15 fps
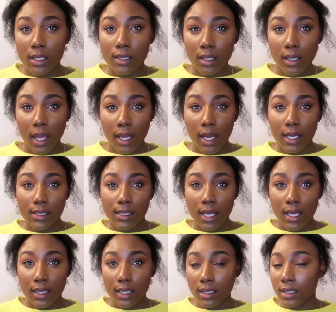so like I
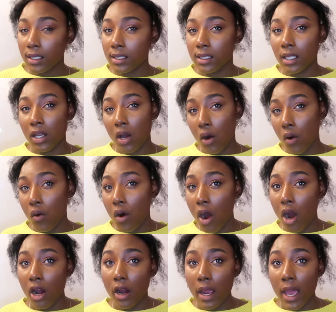said, this is the
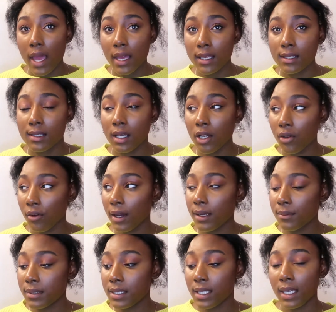ORS
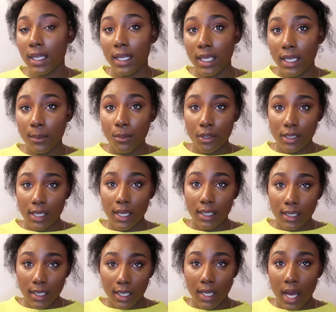grapeseed heat
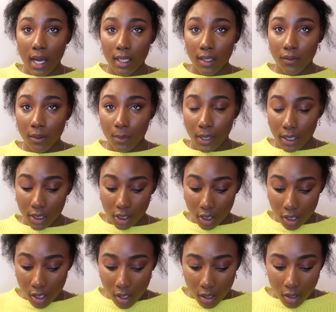protectant. I'll leave a
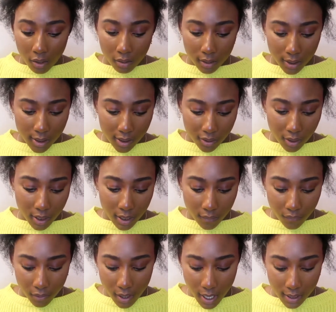picture on the screen if
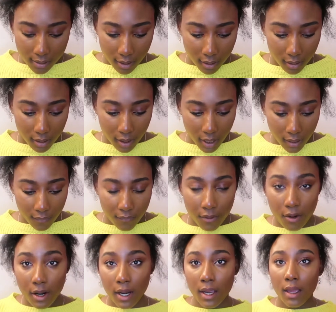you guys are looking
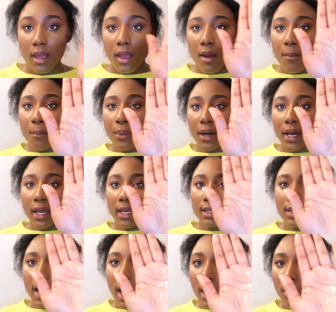for it,
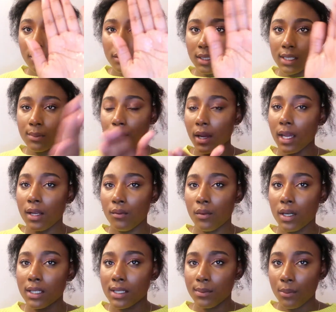but I only sprayed
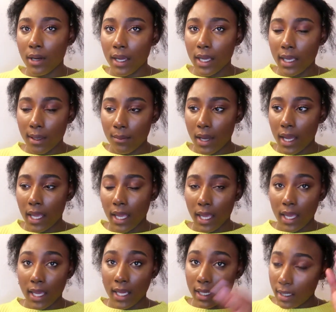one spray in my
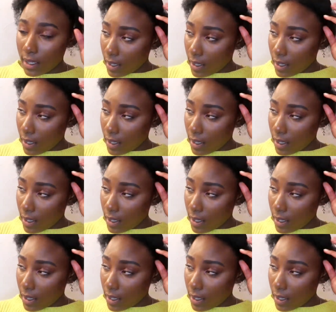hand